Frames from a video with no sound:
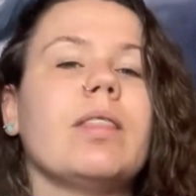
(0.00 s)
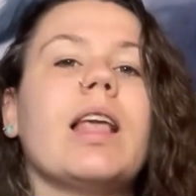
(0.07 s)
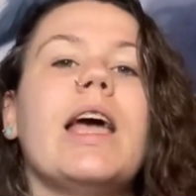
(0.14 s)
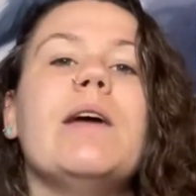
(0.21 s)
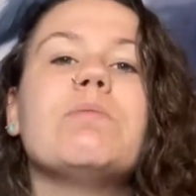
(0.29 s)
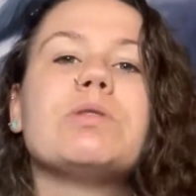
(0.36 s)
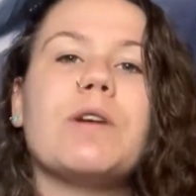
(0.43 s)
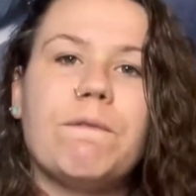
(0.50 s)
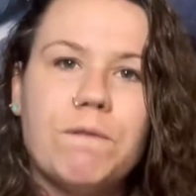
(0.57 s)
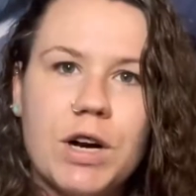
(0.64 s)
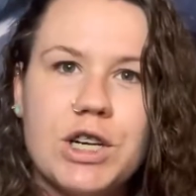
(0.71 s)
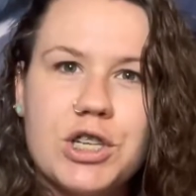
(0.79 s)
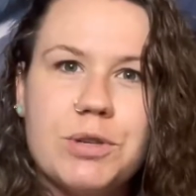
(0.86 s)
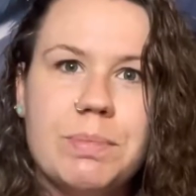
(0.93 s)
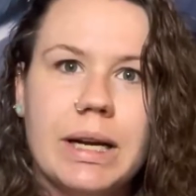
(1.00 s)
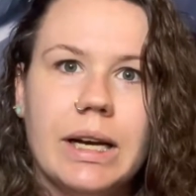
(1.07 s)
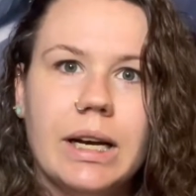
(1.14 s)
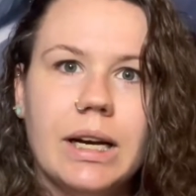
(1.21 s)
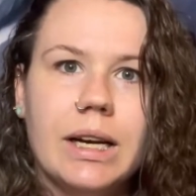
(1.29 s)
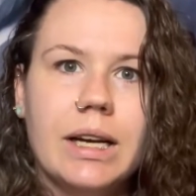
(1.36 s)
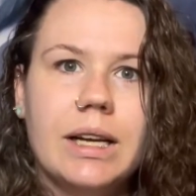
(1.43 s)
he was a
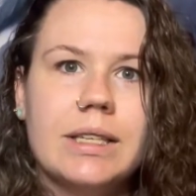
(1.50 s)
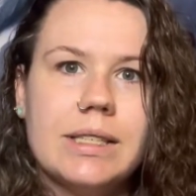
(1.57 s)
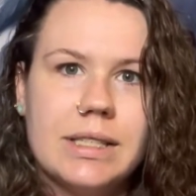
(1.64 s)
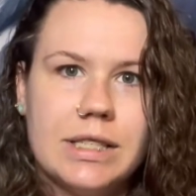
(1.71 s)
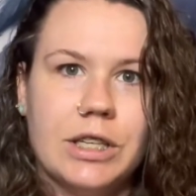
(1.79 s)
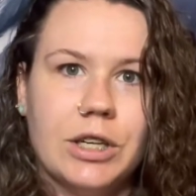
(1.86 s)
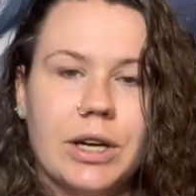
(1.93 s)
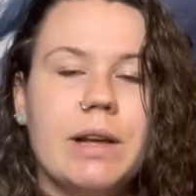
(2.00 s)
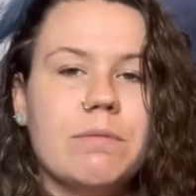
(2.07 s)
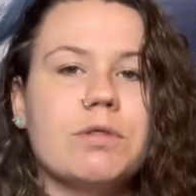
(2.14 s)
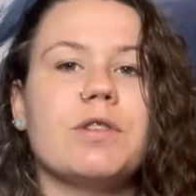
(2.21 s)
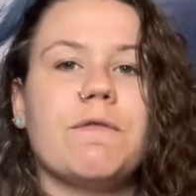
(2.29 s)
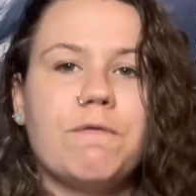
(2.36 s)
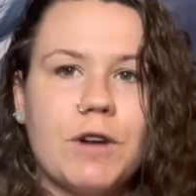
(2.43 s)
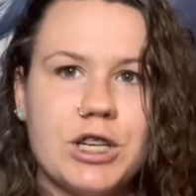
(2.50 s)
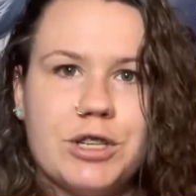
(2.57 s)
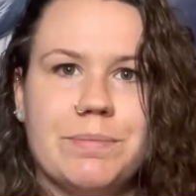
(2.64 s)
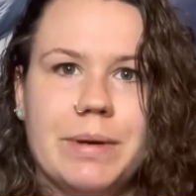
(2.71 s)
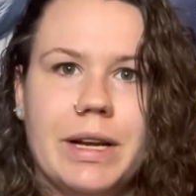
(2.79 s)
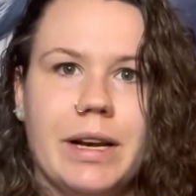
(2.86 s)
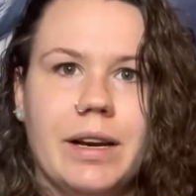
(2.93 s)
freshman still. He was a
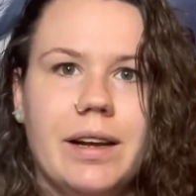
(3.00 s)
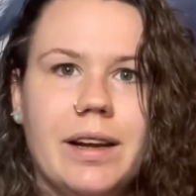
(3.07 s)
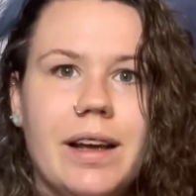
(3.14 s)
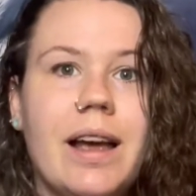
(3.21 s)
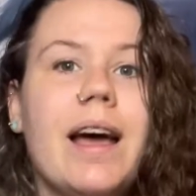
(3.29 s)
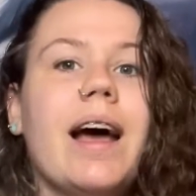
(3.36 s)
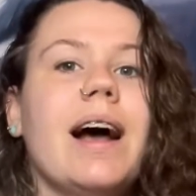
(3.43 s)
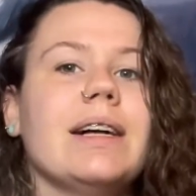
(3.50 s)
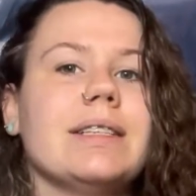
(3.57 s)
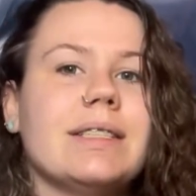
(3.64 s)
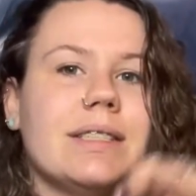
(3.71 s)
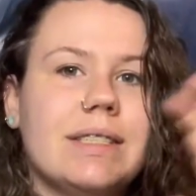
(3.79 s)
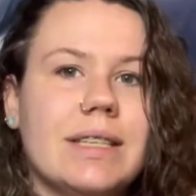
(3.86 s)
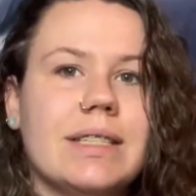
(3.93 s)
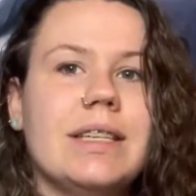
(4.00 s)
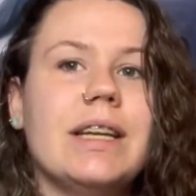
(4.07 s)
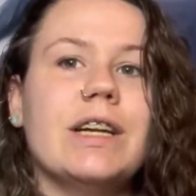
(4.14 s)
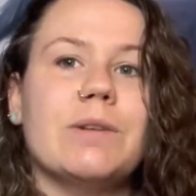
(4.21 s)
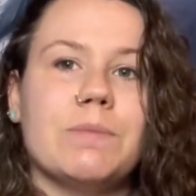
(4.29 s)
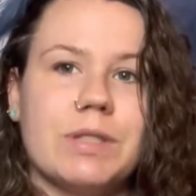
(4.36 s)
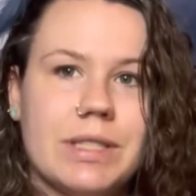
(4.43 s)
freshman at 16,
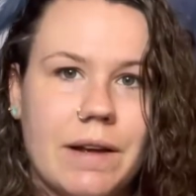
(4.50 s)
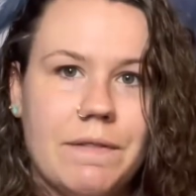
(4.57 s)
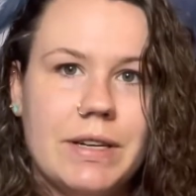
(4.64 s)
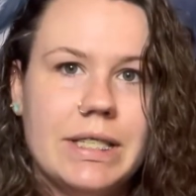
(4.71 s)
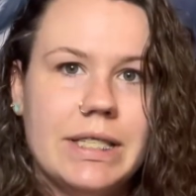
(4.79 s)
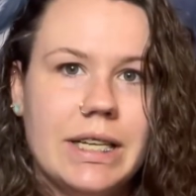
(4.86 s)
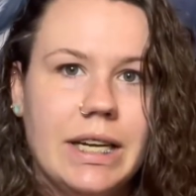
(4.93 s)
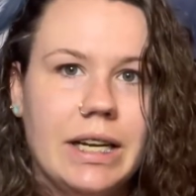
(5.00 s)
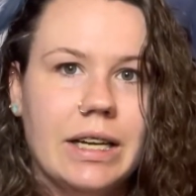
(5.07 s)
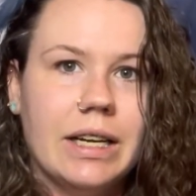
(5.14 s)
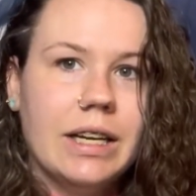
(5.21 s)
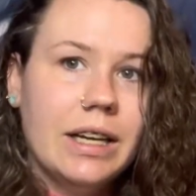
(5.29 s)
almost 17.